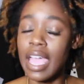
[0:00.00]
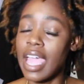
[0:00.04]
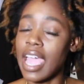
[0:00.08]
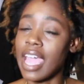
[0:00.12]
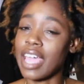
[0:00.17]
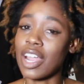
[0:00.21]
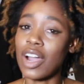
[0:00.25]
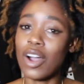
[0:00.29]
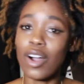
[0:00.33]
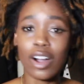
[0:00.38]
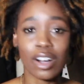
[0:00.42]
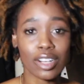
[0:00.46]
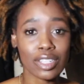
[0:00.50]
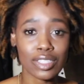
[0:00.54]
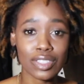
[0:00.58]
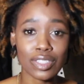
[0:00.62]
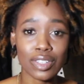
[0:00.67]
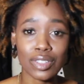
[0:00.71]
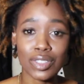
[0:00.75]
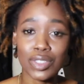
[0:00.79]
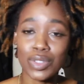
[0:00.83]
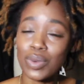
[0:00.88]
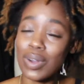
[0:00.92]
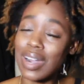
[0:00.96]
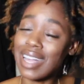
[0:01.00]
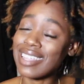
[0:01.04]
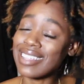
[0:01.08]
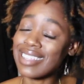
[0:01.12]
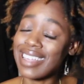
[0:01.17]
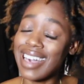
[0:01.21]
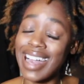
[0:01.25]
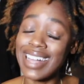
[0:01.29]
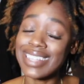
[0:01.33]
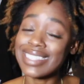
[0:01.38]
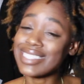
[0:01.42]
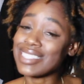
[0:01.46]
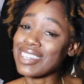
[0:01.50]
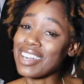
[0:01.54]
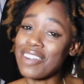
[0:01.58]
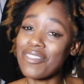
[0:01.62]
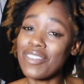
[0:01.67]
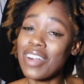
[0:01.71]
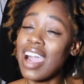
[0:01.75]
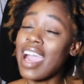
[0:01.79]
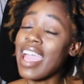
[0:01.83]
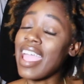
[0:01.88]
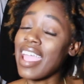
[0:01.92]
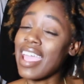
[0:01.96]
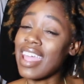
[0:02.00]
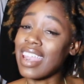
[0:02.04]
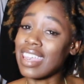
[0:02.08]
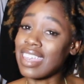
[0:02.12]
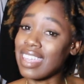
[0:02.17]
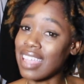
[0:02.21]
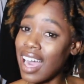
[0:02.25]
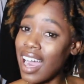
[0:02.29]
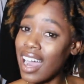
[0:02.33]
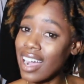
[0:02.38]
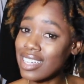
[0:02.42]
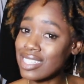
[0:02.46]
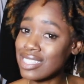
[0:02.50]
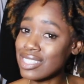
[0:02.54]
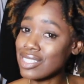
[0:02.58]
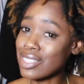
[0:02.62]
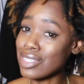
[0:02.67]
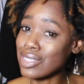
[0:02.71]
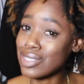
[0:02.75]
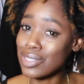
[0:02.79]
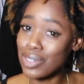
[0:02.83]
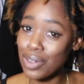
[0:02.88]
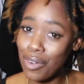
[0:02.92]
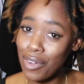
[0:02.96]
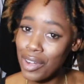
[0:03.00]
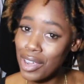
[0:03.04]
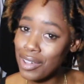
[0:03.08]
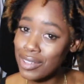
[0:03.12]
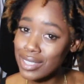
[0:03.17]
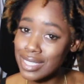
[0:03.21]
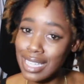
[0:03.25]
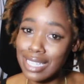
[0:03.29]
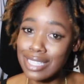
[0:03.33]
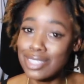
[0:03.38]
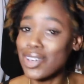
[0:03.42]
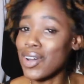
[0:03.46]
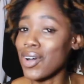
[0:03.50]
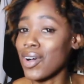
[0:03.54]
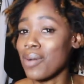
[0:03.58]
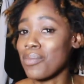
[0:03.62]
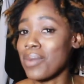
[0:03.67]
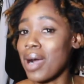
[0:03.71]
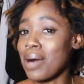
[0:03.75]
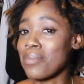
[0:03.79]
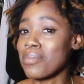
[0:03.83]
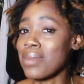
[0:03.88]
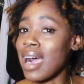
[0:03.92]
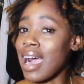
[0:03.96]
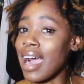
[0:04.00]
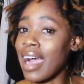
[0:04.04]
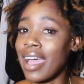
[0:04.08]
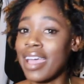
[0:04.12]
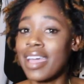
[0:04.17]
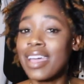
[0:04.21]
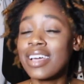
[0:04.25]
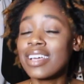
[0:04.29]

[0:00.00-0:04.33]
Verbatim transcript: and I also do a lot of locs tutorials and talk about my